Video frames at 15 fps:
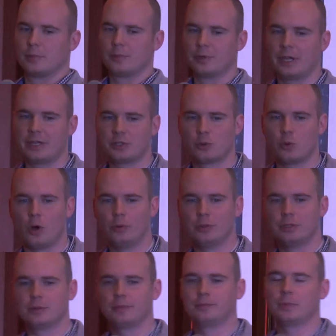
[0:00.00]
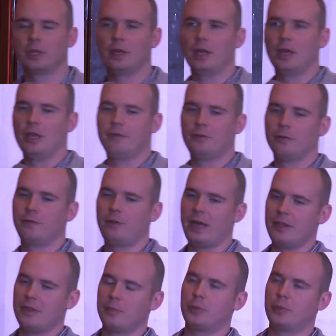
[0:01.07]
Nice quote. If you fail the